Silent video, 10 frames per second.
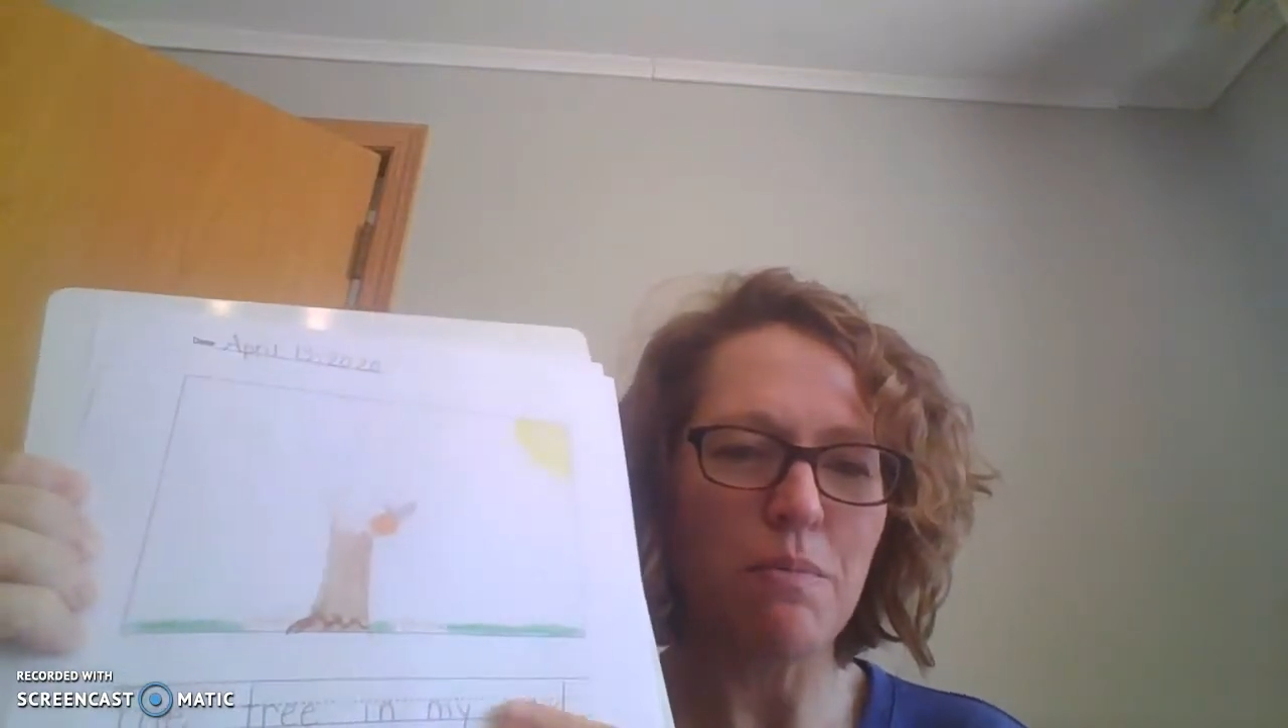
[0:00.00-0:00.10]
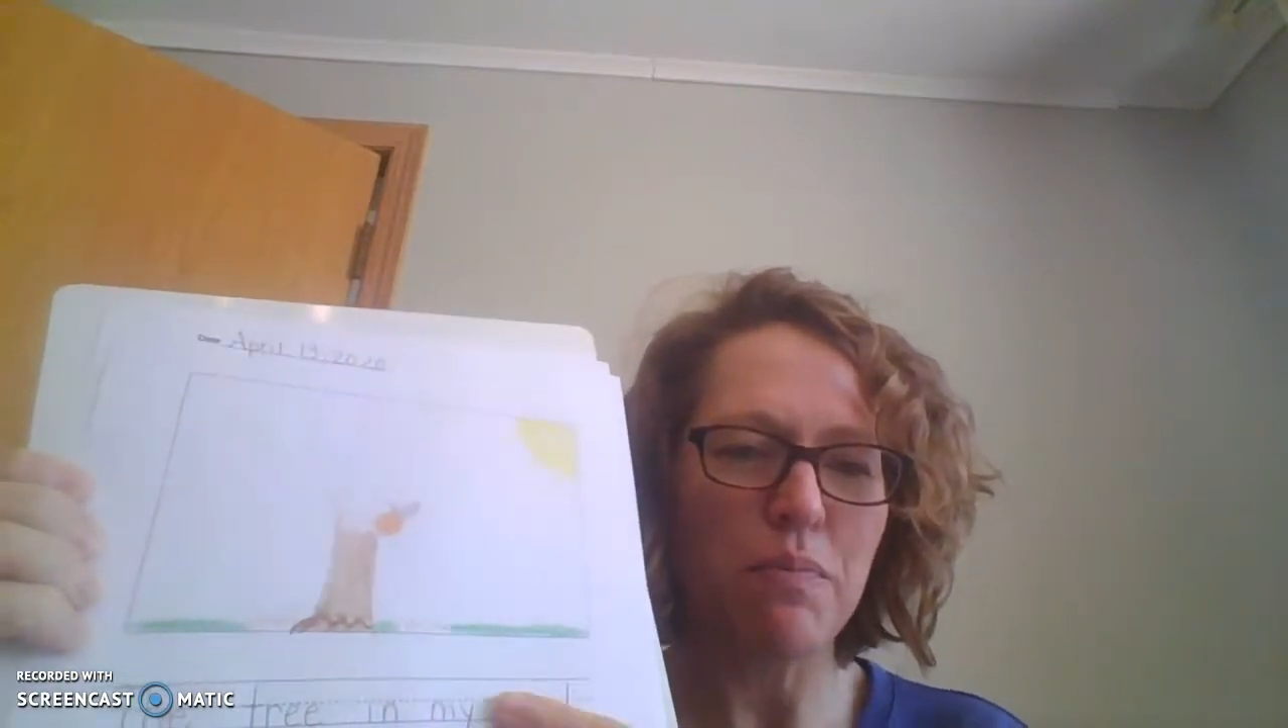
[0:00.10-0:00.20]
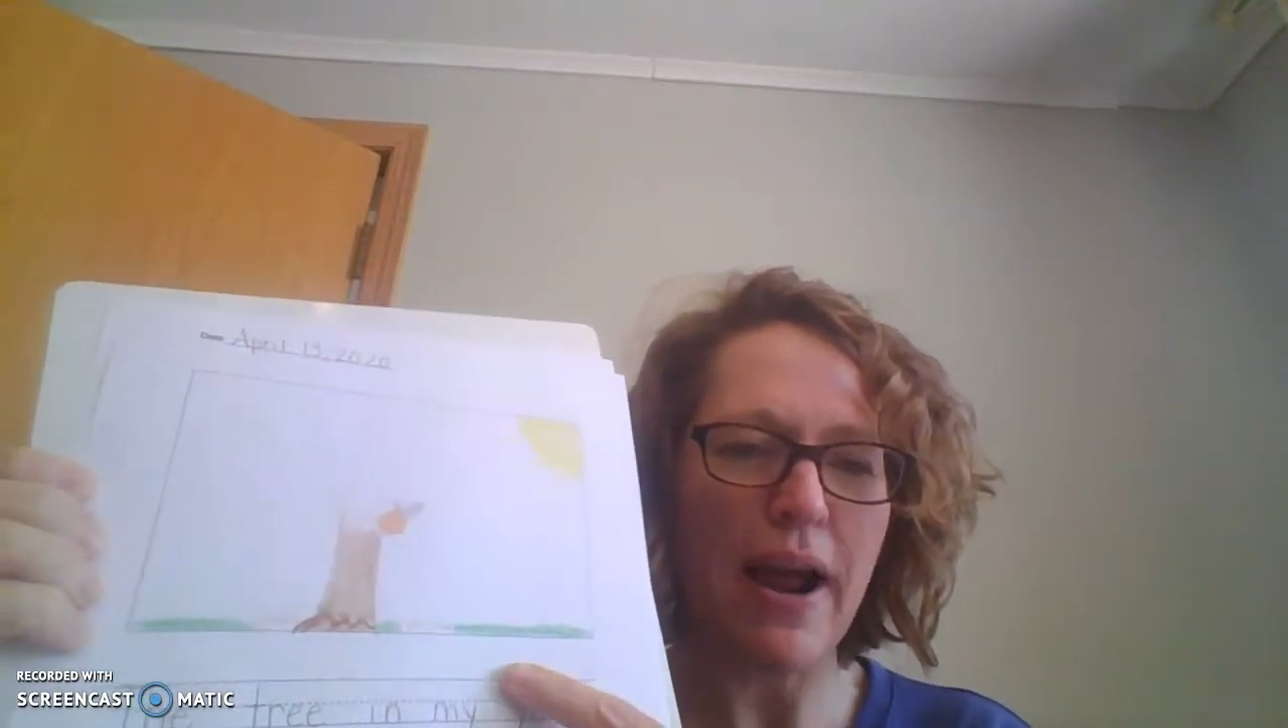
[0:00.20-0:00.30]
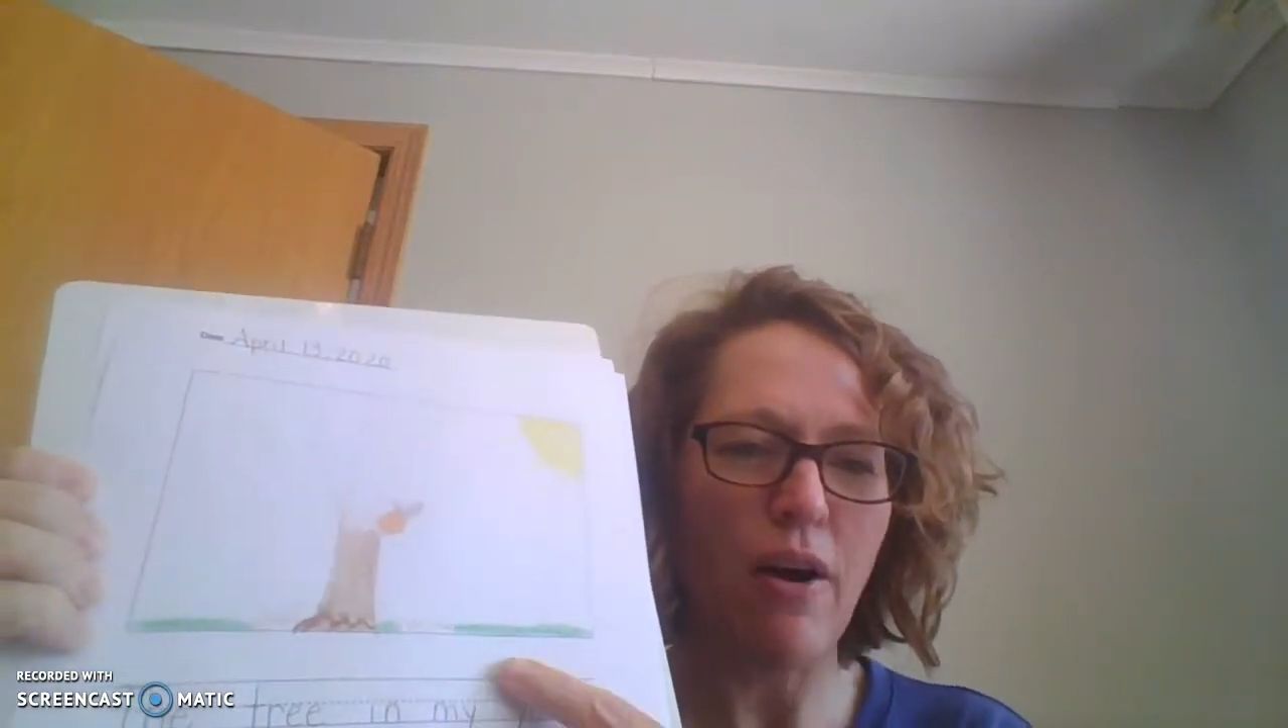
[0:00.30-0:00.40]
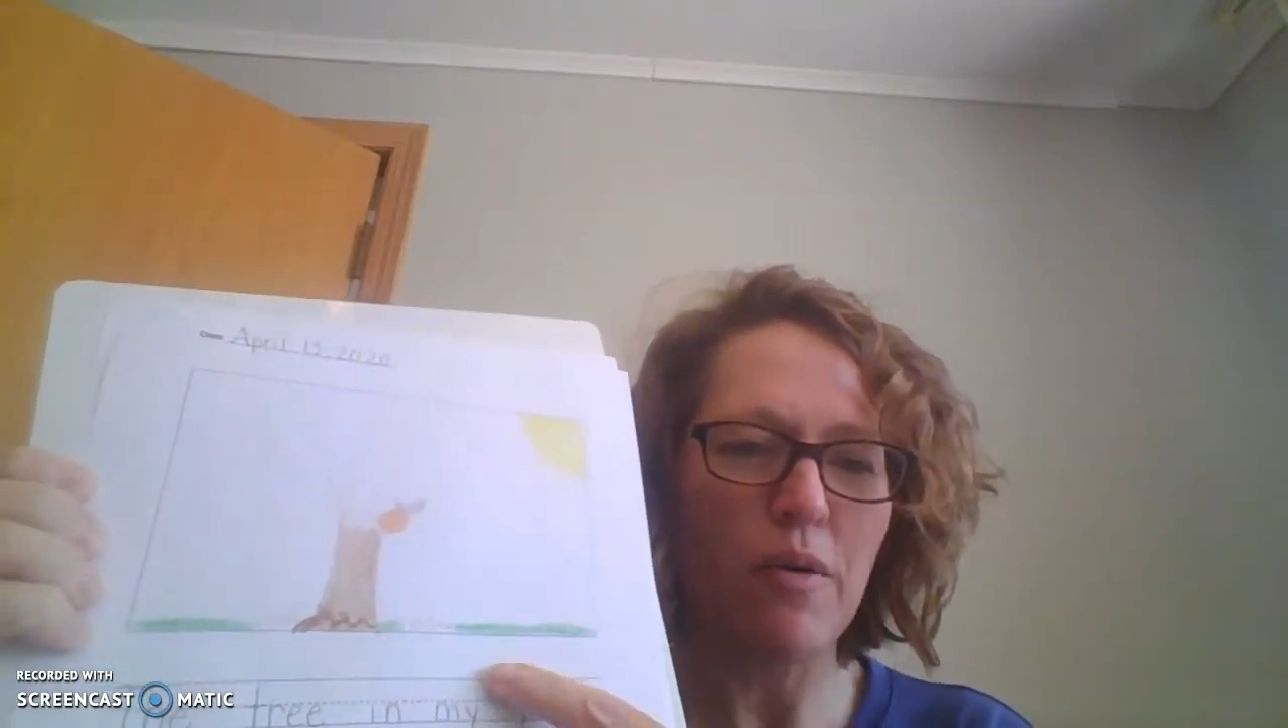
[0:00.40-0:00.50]

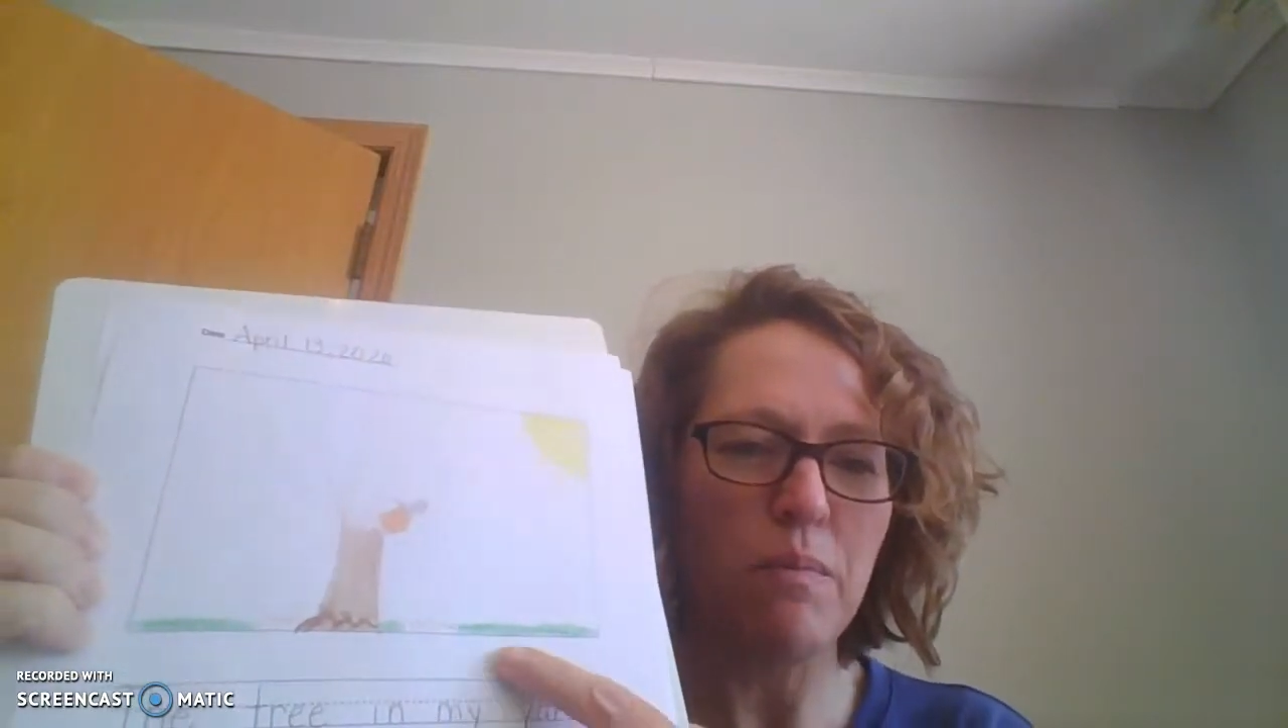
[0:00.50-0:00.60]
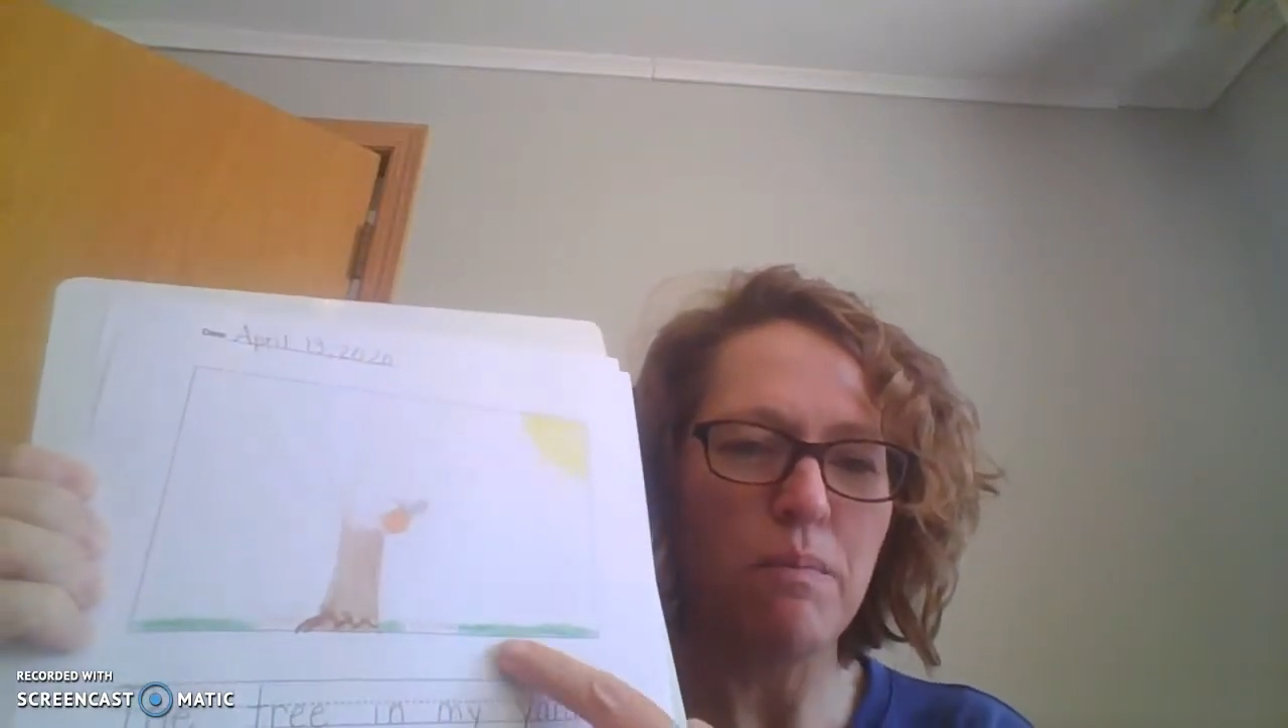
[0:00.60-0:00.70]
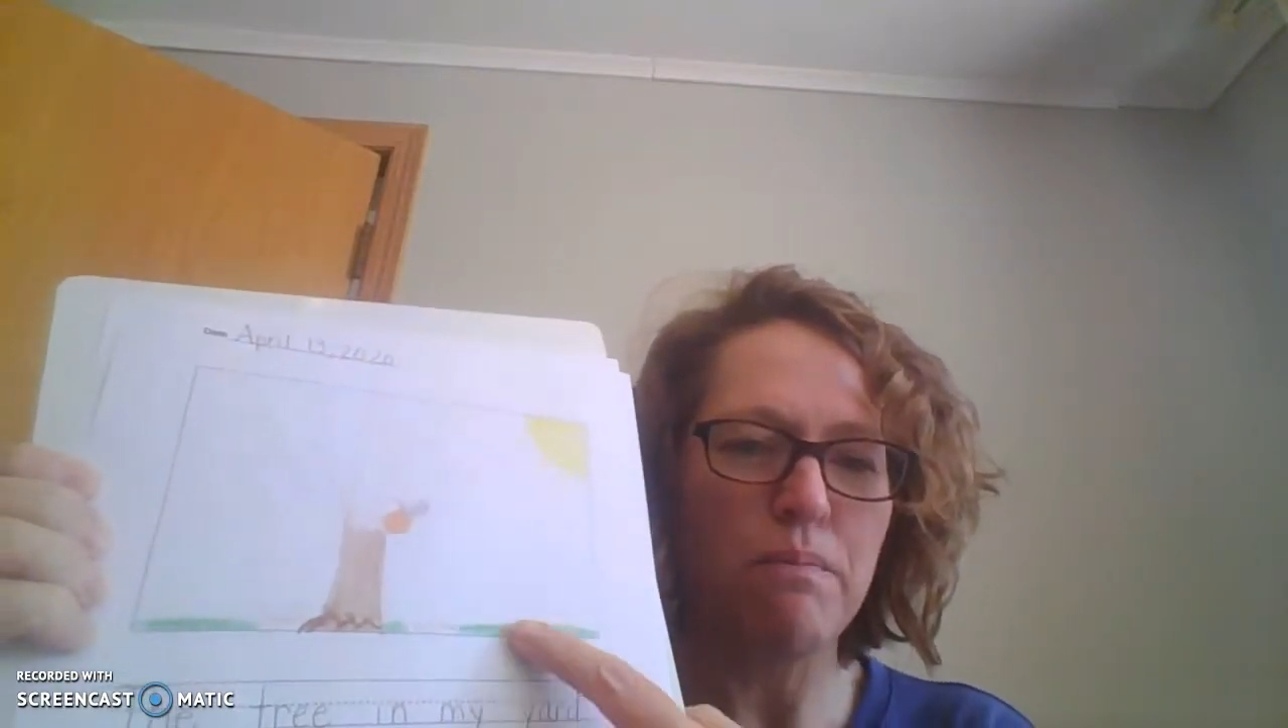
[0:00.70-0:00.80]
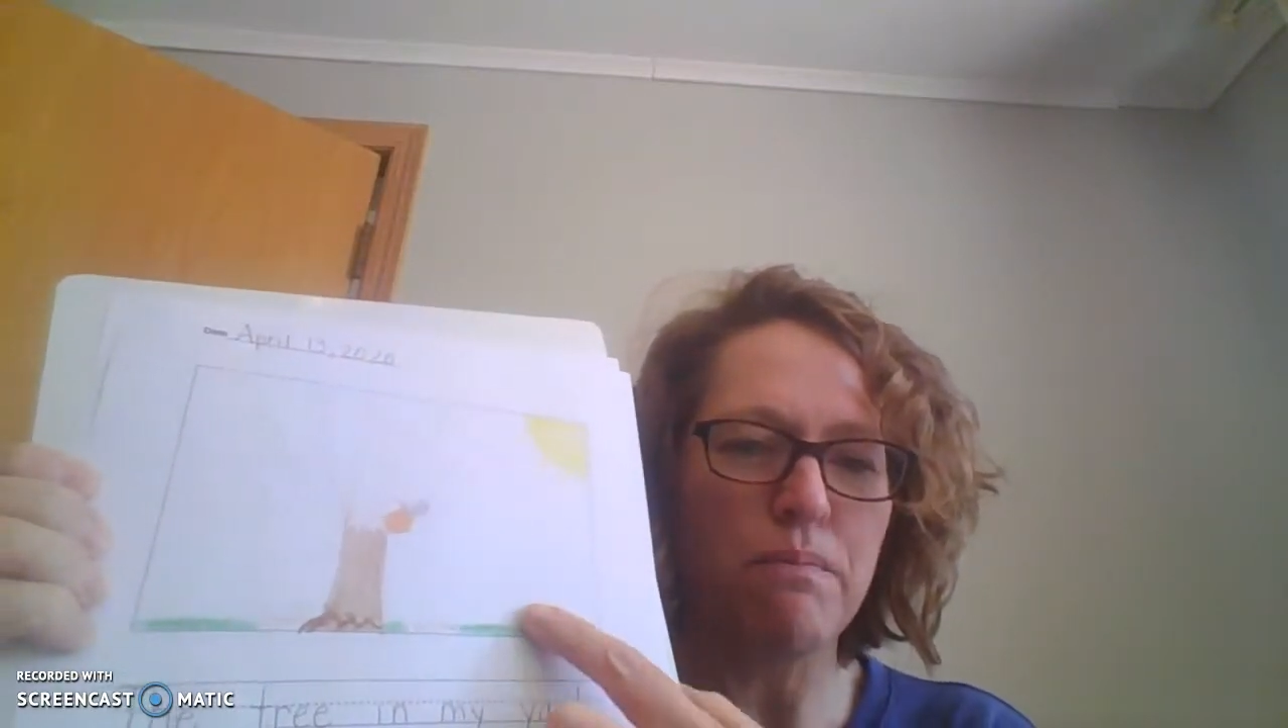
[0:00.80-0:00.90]
brown